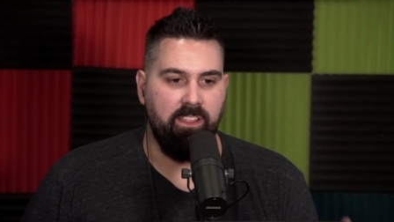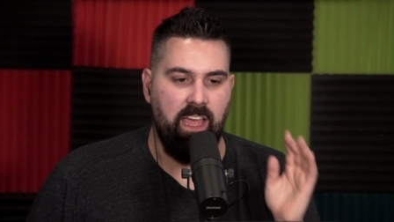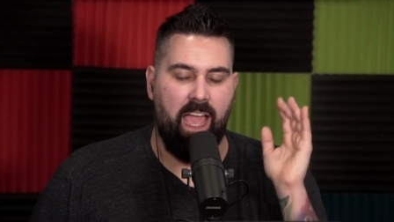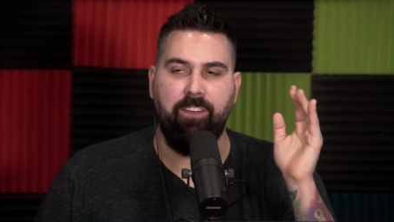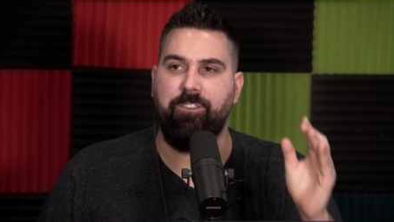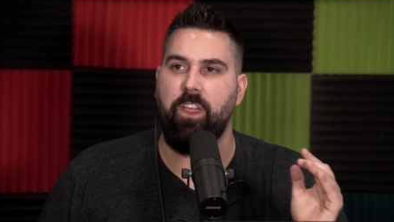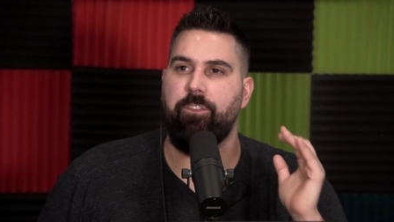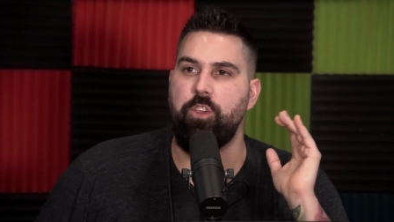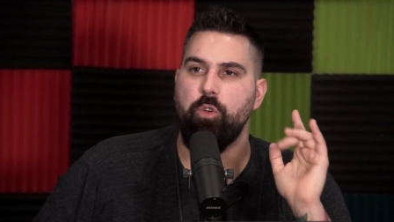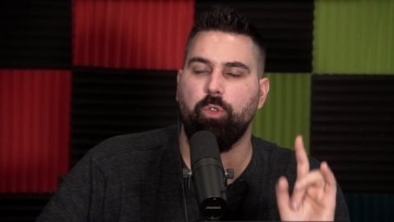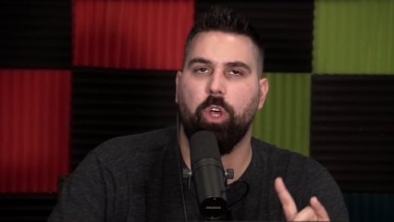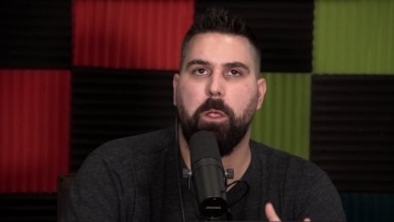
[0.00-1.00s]
Right. If
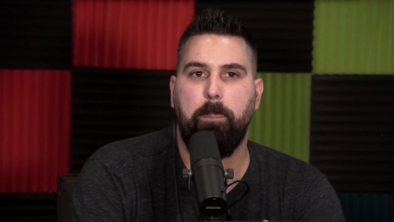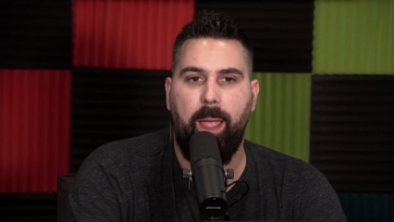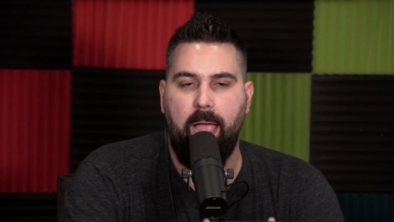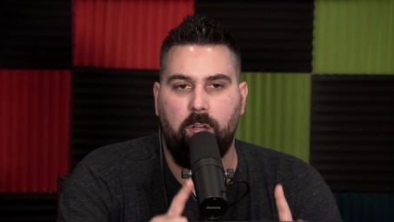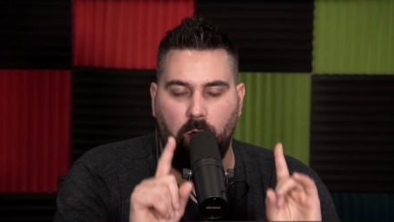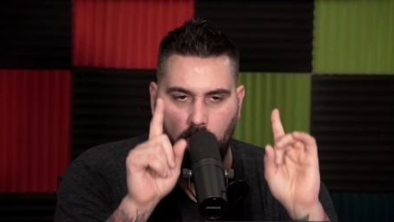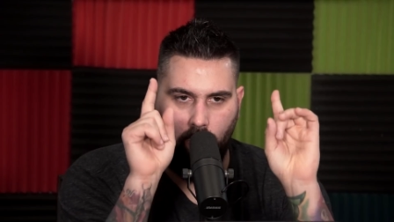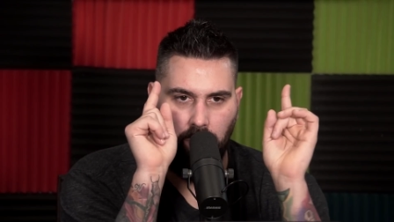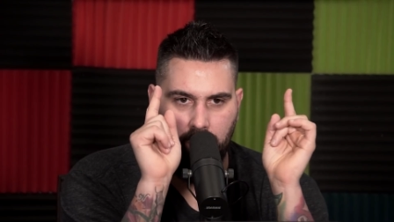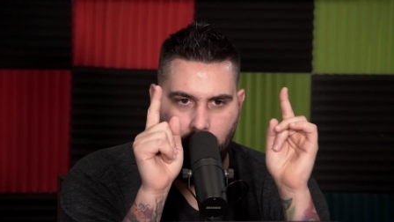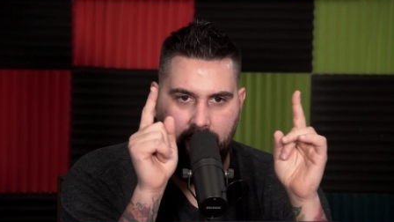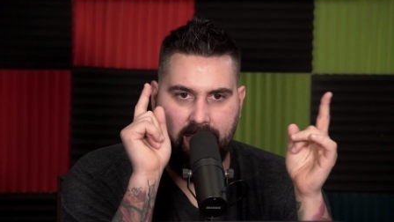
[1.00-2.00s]
you look back
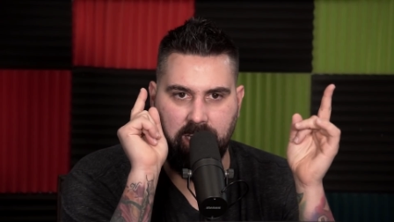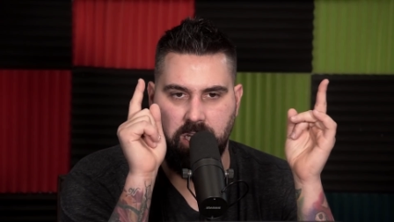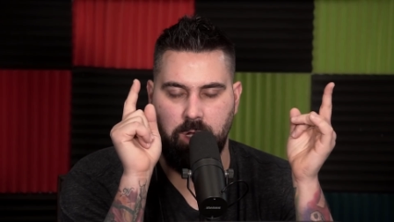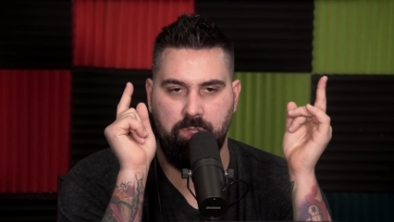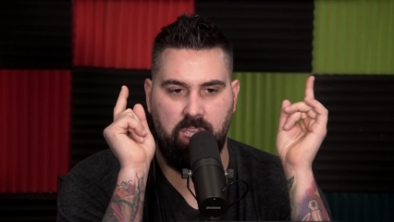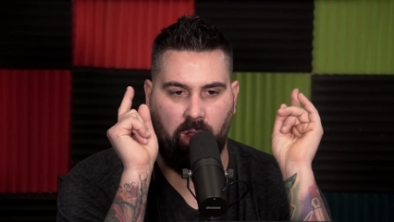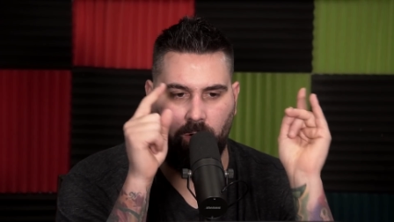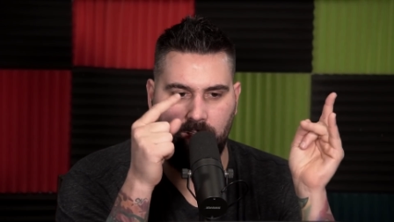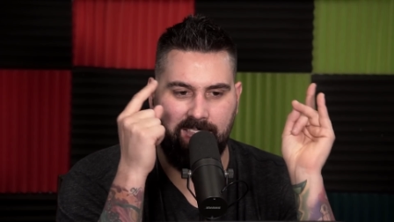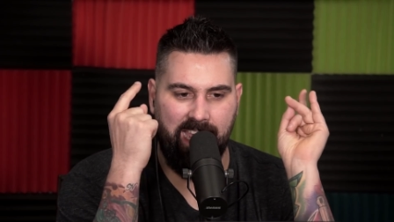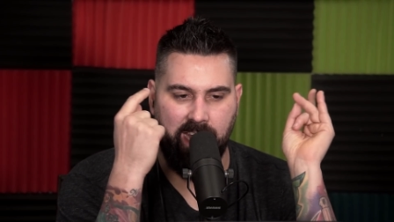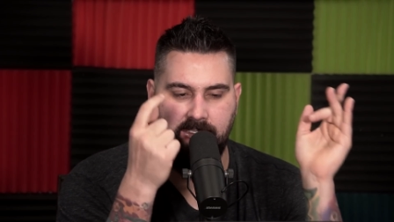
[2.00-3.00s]
all the way to the
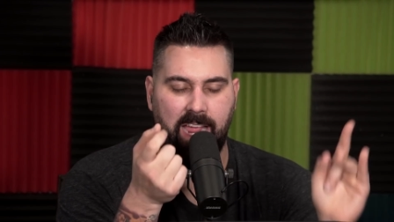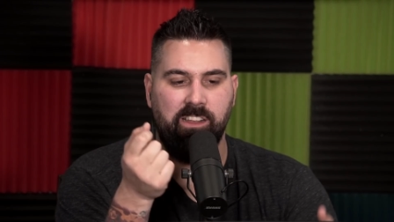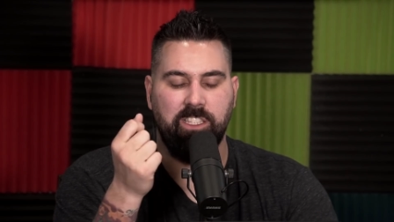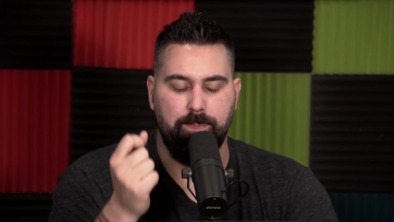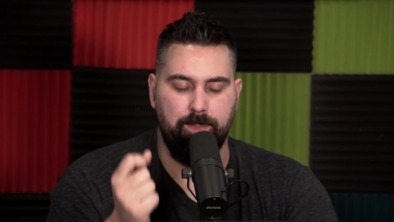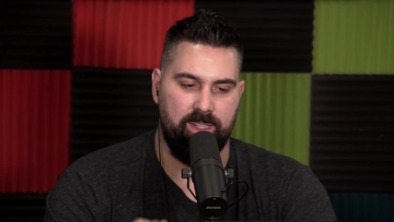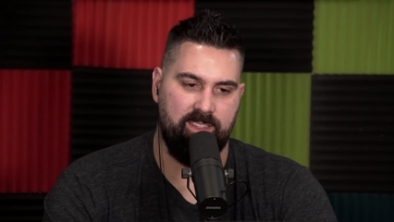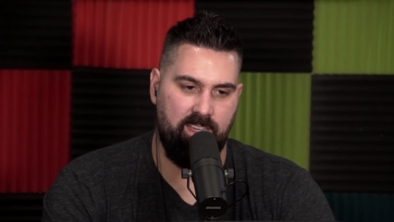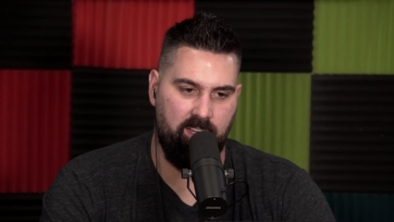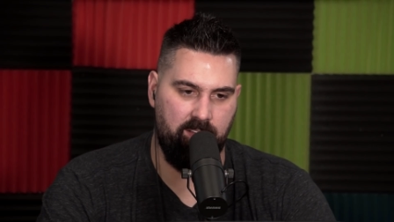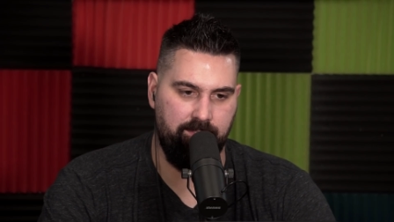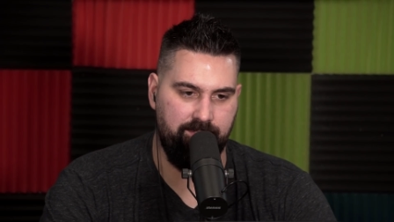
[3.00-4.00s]
early announcements
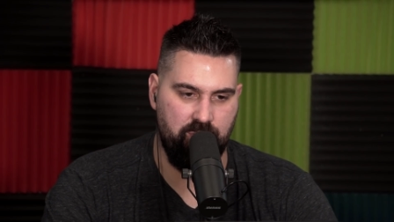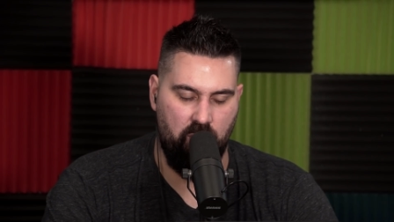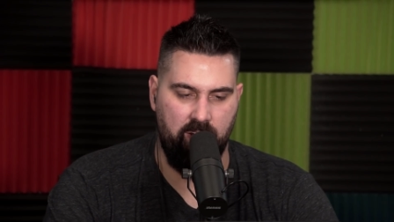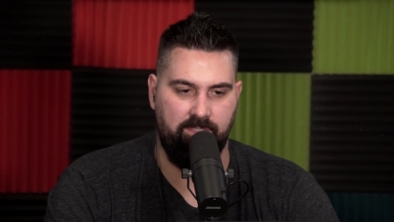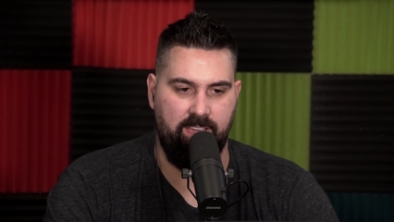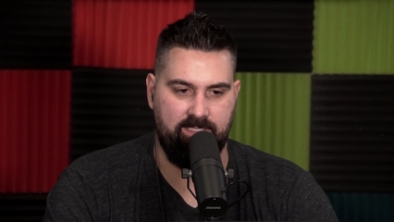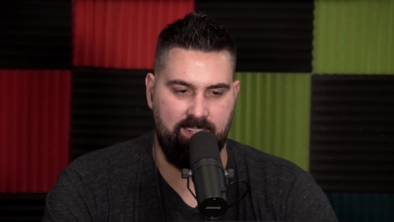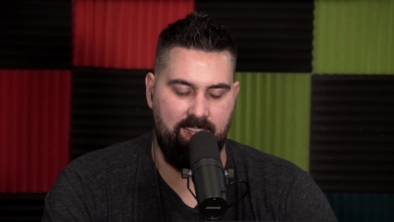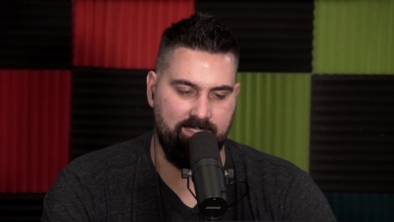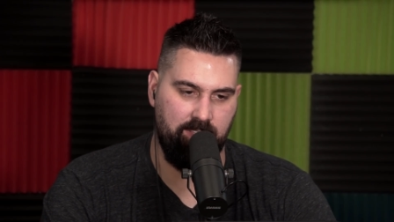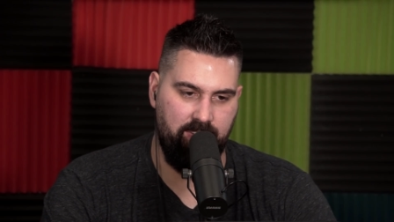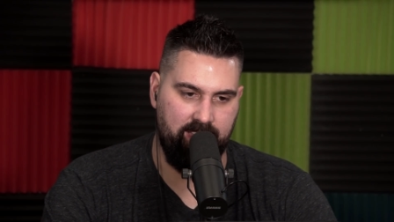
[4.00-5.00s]
of Dawn of X and
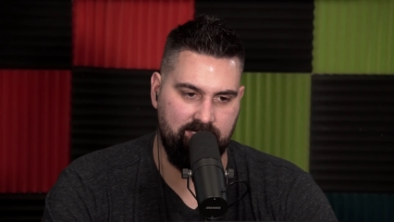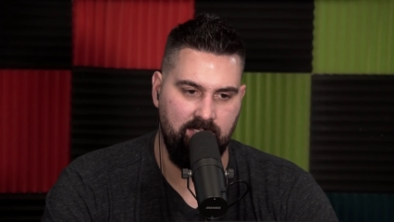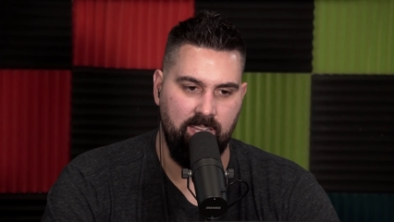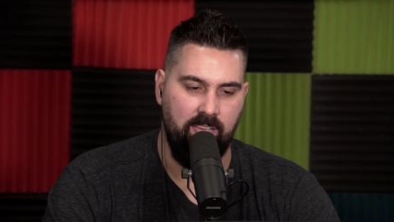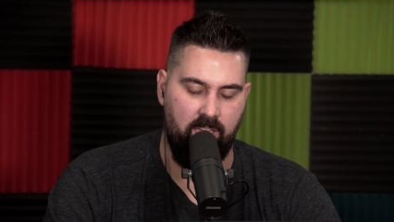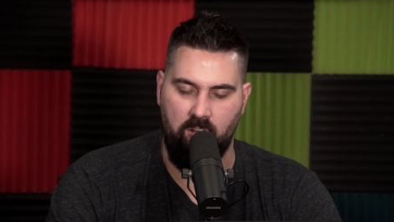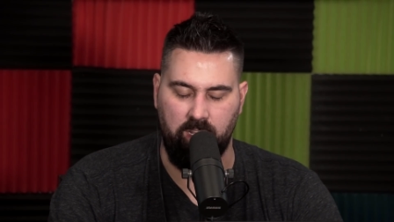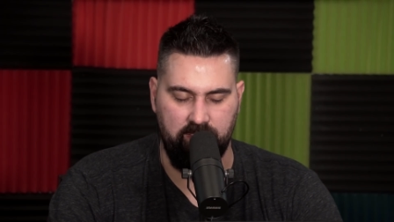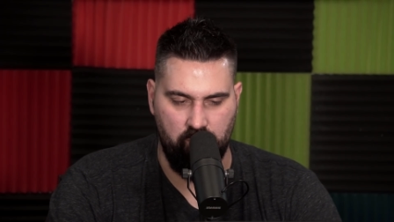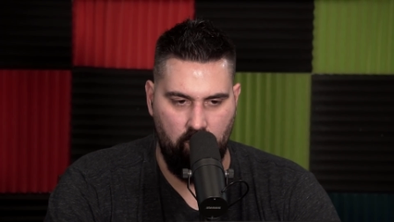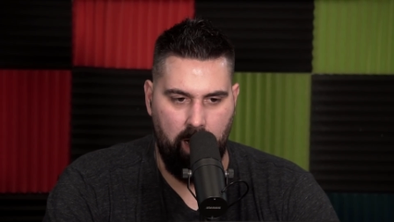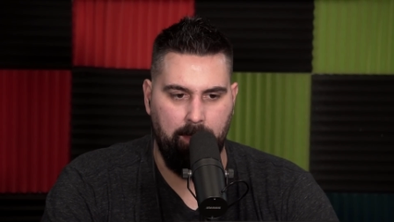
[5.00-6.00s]
House of X and all
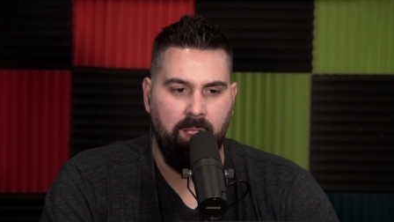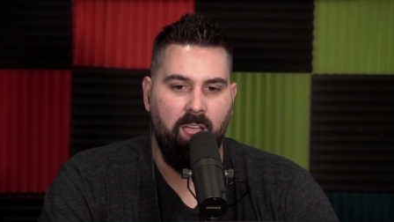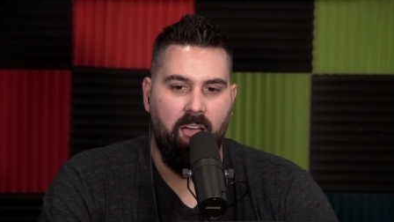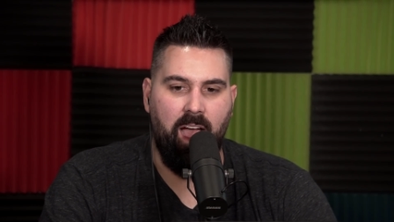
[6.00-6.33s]
this crap,